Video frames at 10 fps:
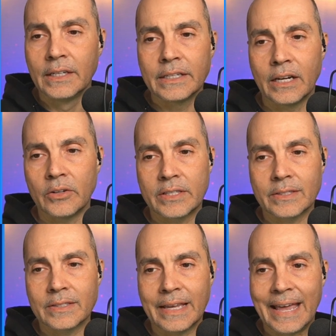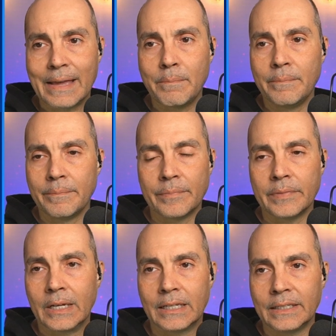it's the same.
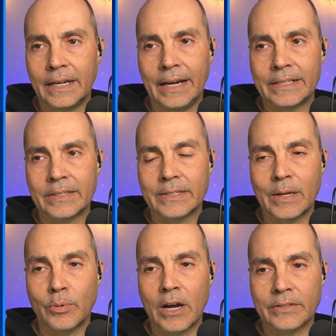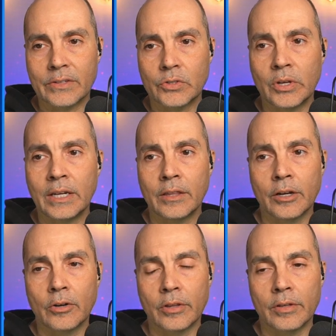It's the same process. You can either
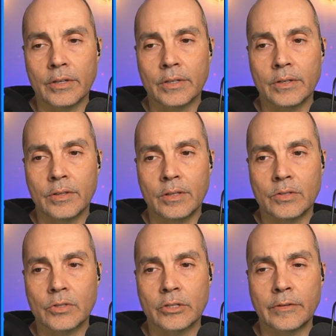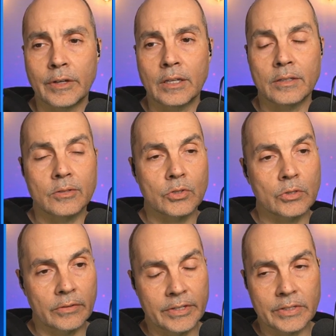go to the certificate
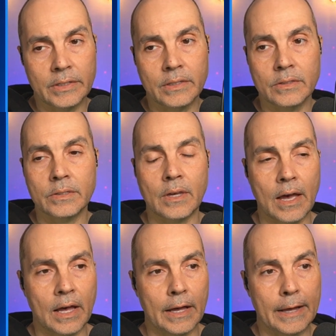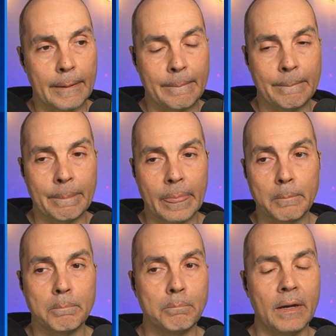services
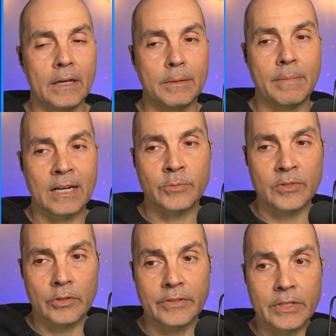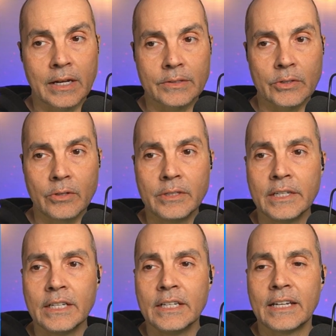management service console
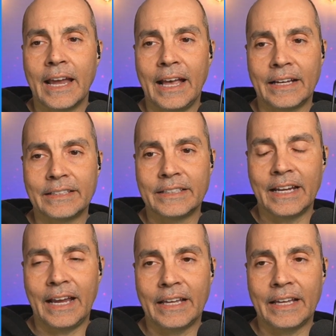and